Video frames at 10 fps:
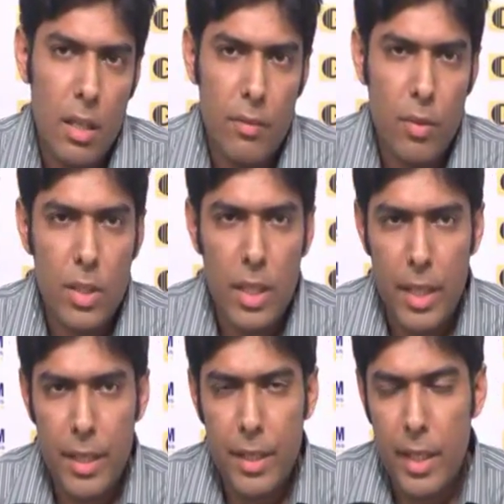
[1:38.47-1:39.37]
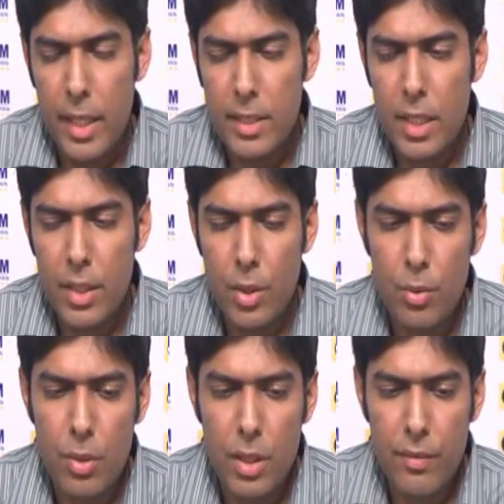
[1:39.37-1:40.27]
uh, for the end, as I
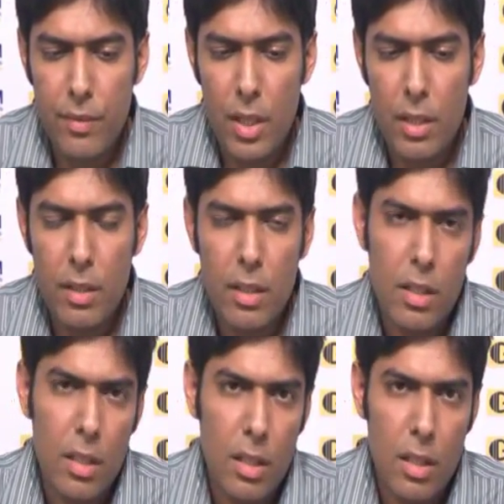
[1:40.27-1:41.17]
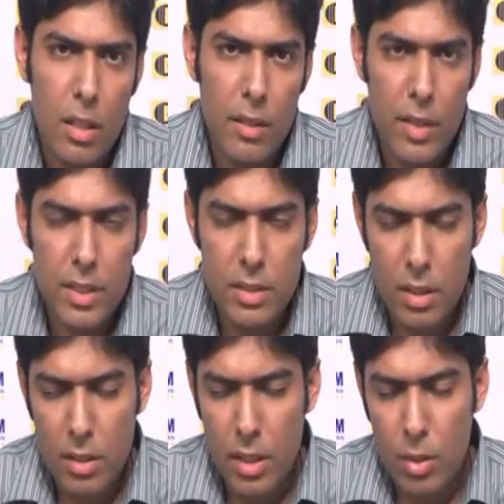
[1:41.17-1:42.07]
knew if I uh, if I
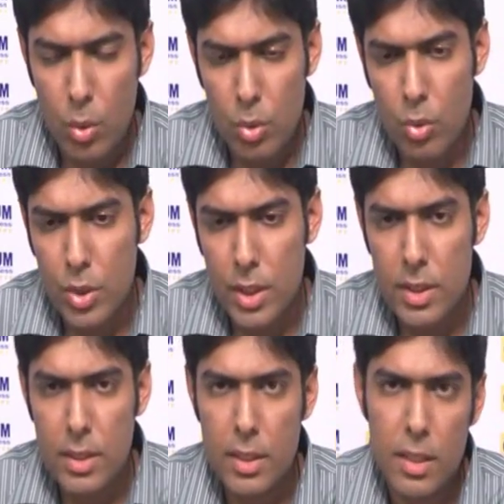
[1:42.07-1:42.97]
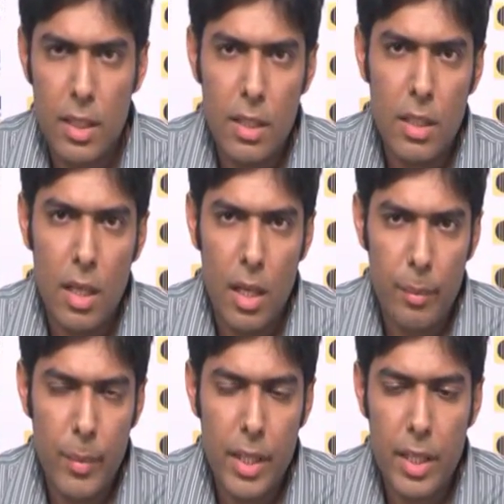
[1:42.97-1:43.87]
stuck in those questions, then
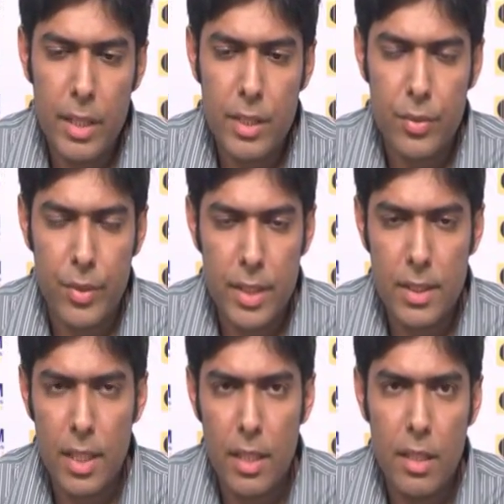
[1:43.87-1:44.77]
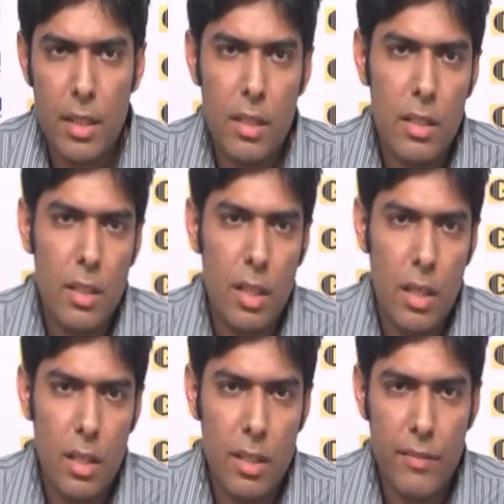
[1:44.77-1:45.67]
I may get stressed and
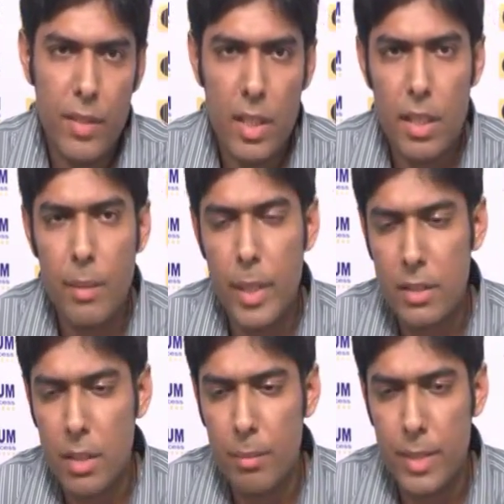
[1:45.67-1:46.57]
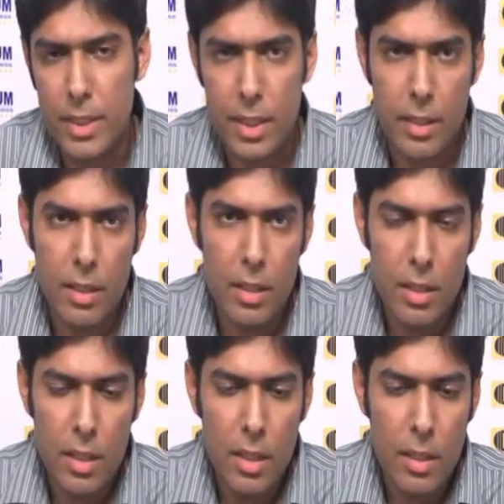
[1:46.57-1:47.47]
uh, definitely make some mistake.
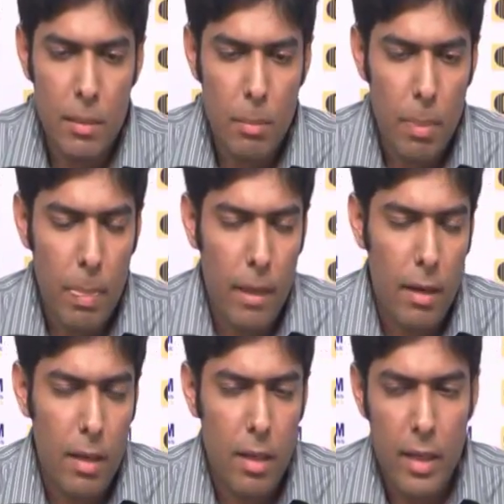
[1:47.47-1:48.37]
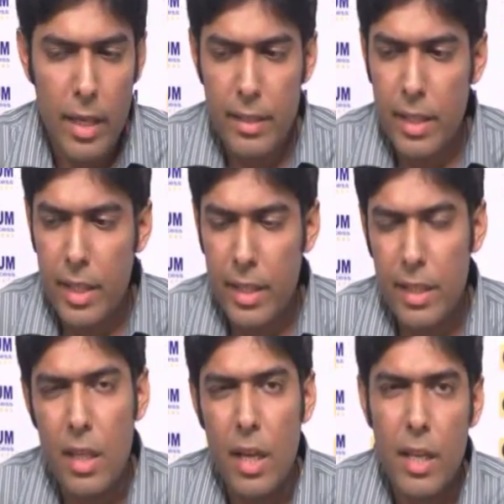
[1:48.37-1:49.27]
at the
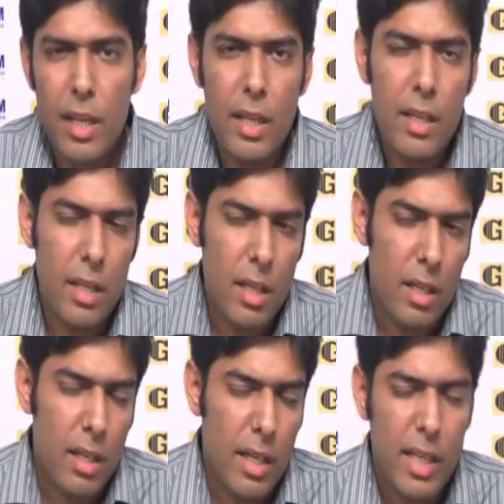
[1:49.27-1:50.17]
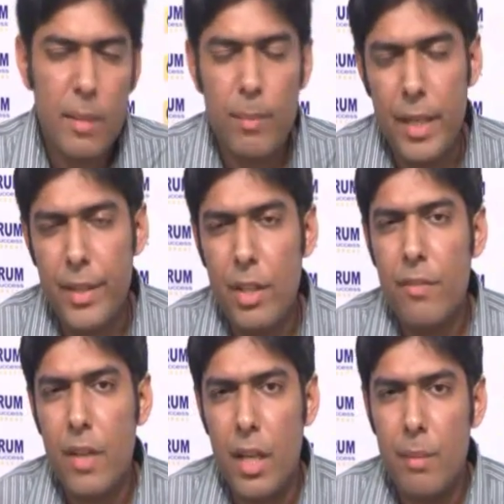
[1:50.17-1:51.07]
end, I I get plenty
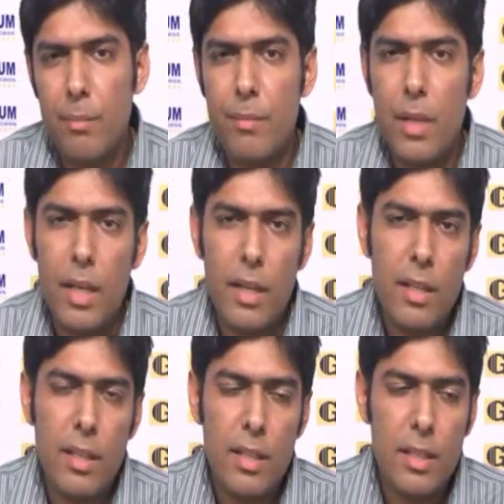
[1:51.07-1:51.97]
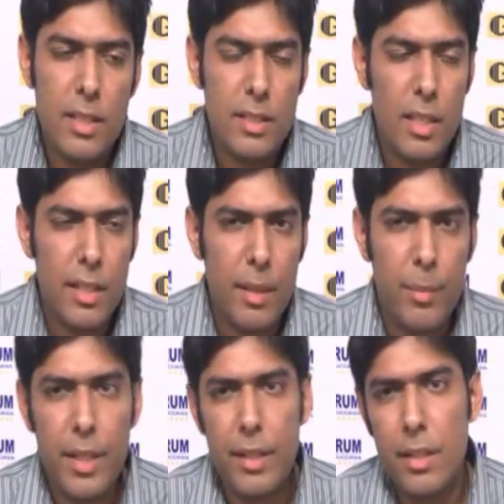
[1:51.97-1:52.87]
of time and easily
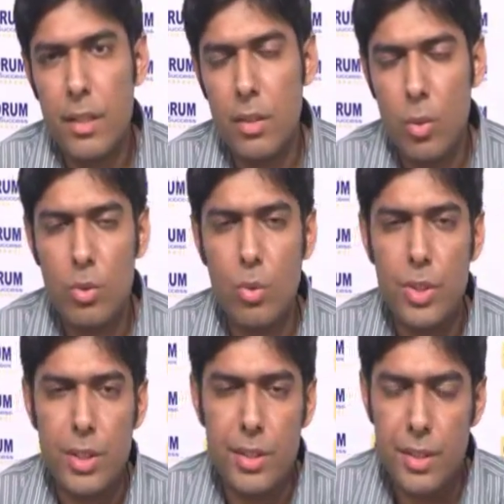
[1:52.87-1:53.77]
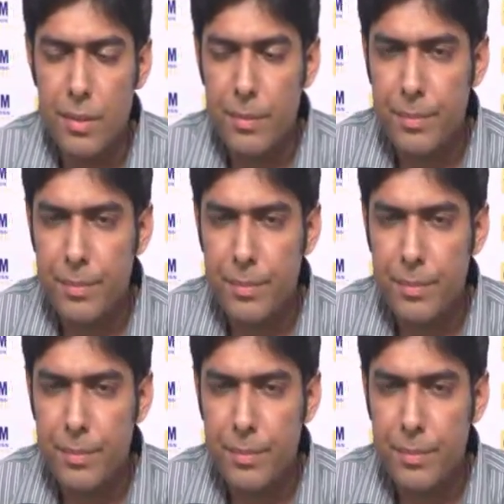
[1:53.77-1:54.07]
attempted those questions.